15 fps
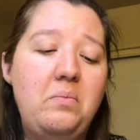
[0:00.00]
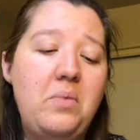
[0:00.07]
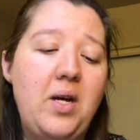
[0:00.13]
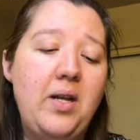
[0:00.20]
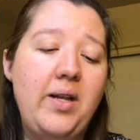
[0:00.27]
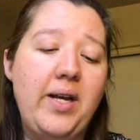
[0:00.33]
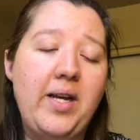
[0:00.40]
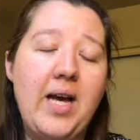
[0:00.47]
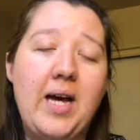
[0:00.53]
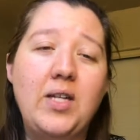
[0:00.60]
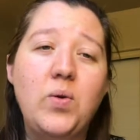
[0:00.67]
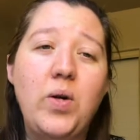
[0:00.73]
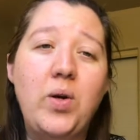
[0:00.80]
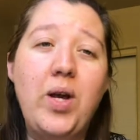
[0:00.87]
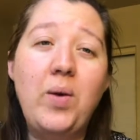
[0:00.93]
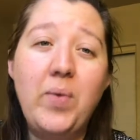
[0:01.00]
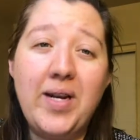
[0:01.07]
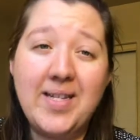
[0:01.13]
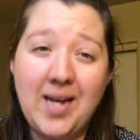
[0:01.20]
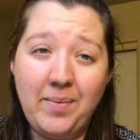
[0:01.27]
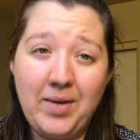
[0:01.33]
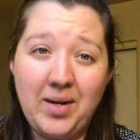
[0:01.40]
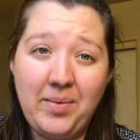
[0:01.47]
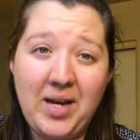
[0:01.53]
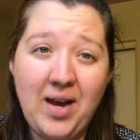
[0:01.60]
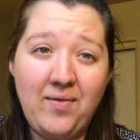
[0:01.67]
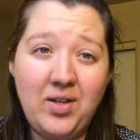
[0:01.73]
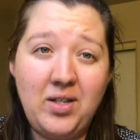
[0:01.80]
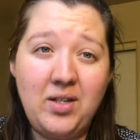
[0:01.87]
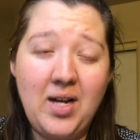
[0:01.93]
Like at 28 weeks, I'm gonna
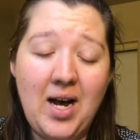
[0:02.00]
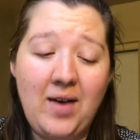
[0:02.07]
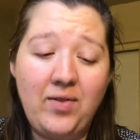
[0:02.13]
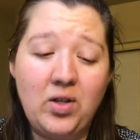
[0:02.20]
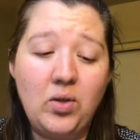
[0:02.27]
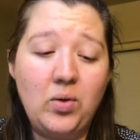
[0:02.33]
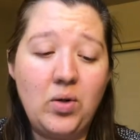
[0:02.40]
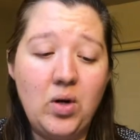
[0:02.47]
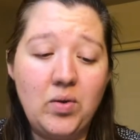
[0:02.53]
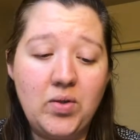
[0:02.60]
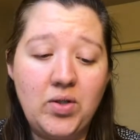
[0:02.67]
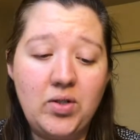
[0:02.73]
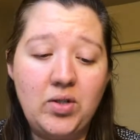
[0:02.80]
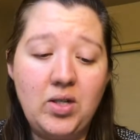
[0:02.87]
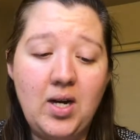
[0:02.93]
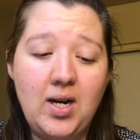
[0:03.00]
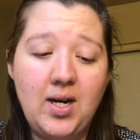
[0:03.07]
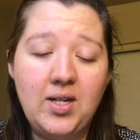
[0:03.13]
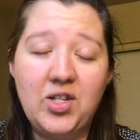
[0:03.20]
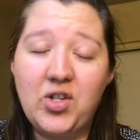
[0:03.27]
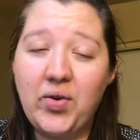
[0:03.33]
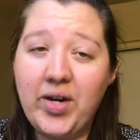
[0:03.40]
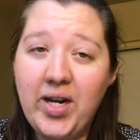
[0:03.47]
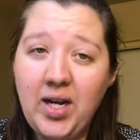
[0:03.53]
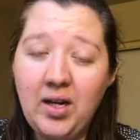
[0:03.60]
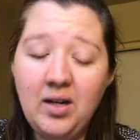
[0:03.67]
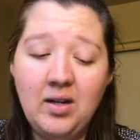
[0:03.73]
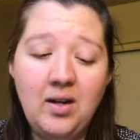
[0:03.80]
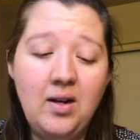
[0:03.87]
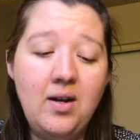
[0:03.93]
have a glucose screening.
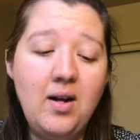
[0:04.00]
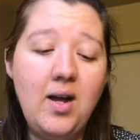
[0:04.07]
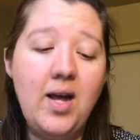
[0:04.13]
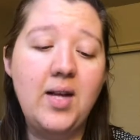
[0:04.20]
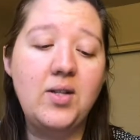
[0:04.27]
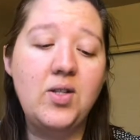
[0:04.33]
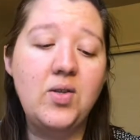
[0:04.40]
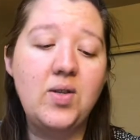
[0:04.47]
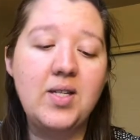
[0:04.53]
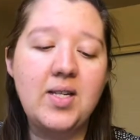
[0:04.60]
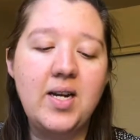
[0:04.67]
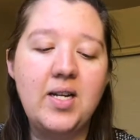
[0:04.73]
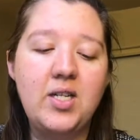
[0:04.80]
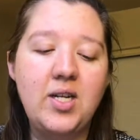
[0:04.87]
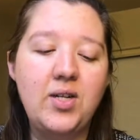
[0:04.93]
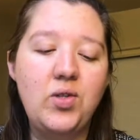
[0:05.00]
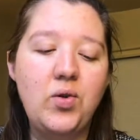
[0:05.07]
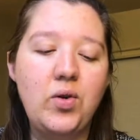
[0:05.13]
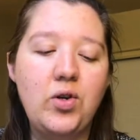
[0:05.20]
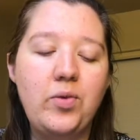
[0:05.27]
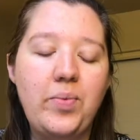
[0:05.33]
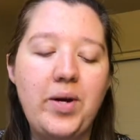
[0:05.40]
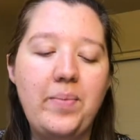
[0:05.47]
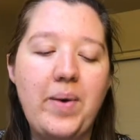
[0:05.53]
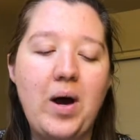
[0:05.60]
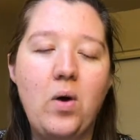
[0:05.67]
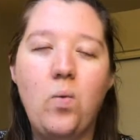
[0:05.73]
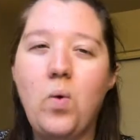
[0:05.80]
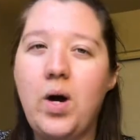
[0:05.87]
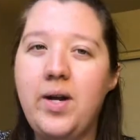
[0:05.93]
And so this kind of tells you a little bit
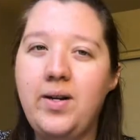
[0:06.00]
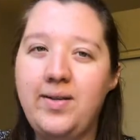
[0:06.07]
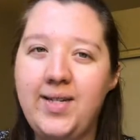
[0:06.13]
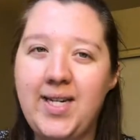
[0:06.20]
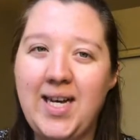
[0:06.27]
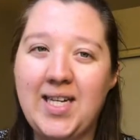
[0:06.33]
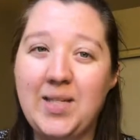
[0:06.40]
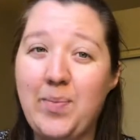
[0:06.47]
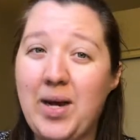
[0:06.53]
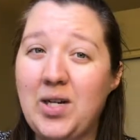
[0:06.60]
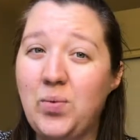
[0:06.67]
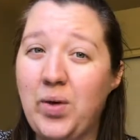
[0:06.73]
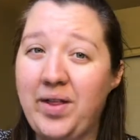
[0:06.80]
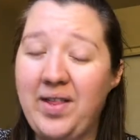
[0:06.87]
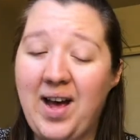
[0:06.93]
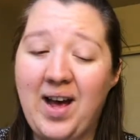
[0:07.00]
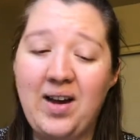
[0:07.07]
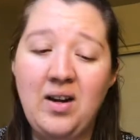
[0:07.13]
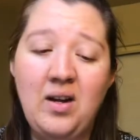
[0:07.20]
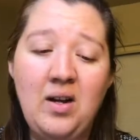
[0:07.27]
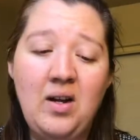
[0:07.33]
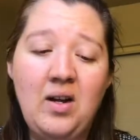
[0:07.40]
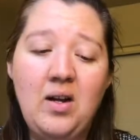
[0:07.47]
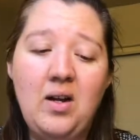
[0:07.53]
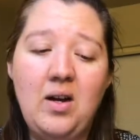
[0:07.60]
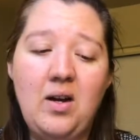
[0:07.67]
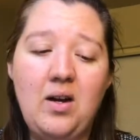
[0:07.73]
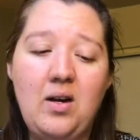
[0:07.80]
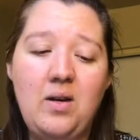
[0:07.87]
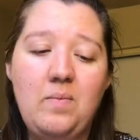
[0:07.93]
about what to expect with that.
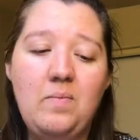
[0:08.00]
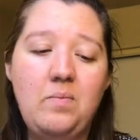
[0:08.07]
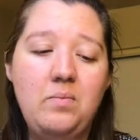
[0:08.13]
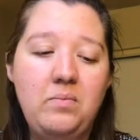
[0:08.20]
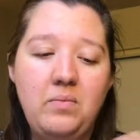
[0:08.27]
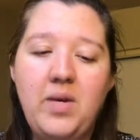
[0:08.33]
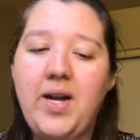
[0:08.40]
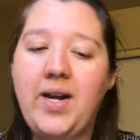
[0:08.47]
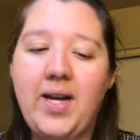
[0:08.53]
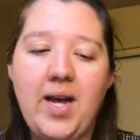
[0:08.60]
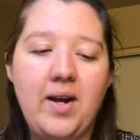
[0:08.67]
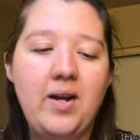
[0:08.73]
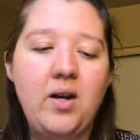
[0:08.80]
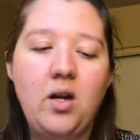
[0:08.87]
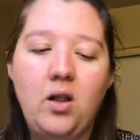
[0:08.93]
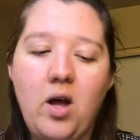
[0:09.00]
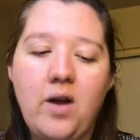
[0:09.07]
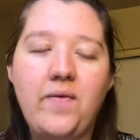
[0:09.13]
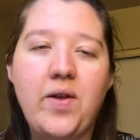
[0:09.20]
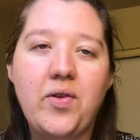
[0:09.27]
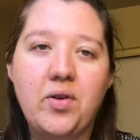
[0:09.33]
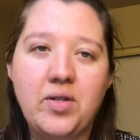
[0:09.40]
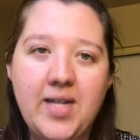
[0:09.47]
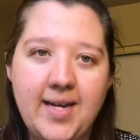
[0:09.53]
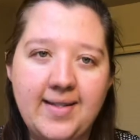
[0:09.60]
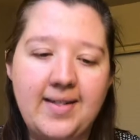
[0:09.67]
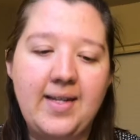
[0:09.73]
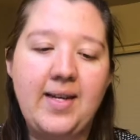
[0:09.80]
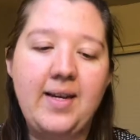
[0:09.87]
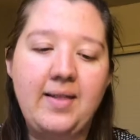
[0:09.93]
And again, a lot of other
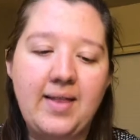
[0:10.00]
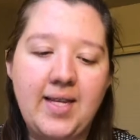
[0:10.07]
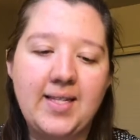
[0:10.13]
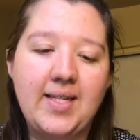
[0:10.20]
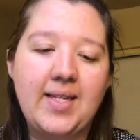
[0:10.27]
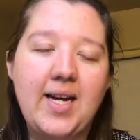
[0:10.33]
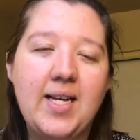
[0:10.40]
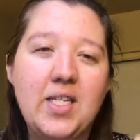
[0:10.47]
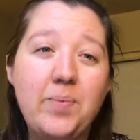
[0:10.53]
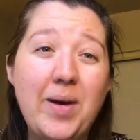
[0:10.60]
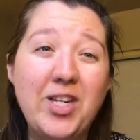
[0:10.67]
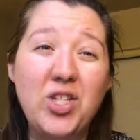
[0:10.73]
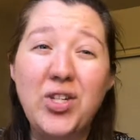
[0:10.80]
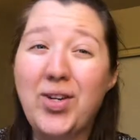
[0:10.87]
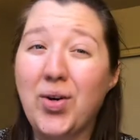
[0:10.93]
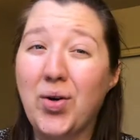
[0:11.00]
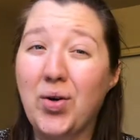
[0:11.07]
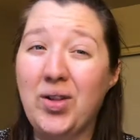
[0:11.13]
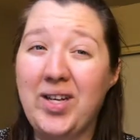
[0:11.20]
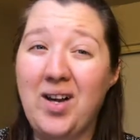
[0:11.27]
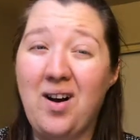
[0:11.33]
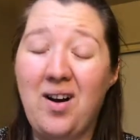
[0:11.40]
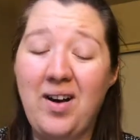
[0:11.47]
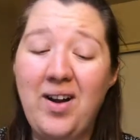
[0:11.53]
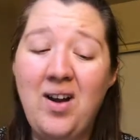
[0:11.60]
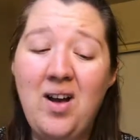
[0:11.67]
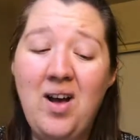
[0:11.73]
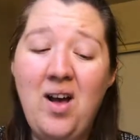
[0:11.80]
testing and things like that, especially early on.